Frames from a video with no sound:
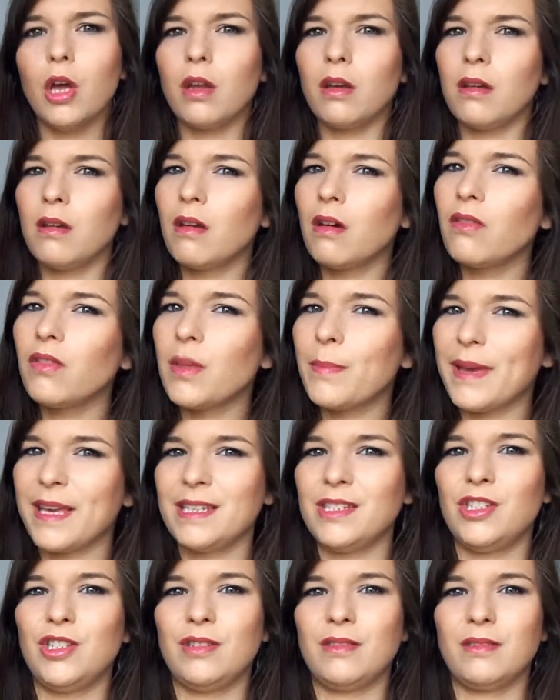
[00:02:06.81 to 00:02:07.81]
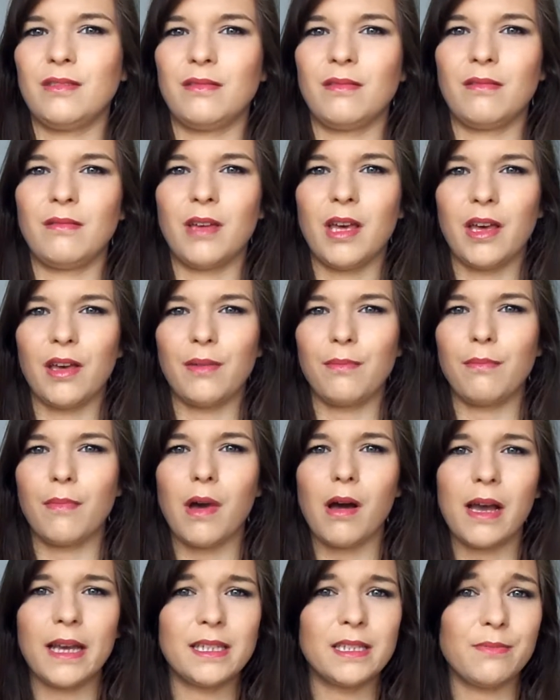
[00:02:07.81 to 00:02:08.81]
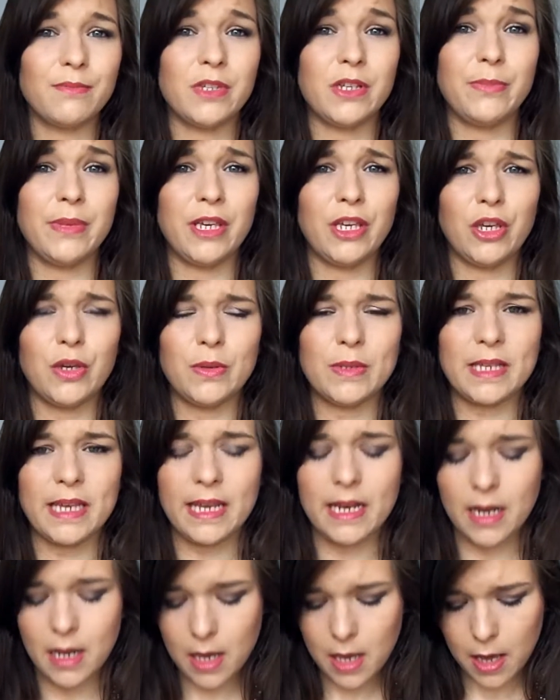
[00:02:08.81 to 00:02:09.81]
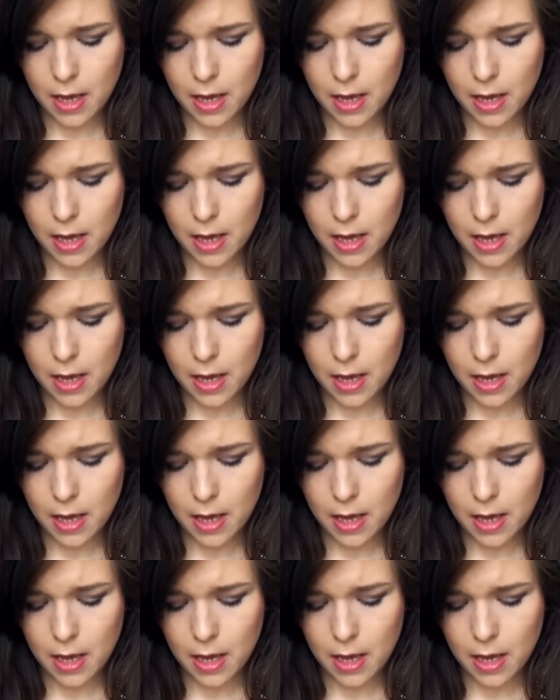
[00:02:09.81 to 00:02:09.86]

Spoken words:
not the best item to be using.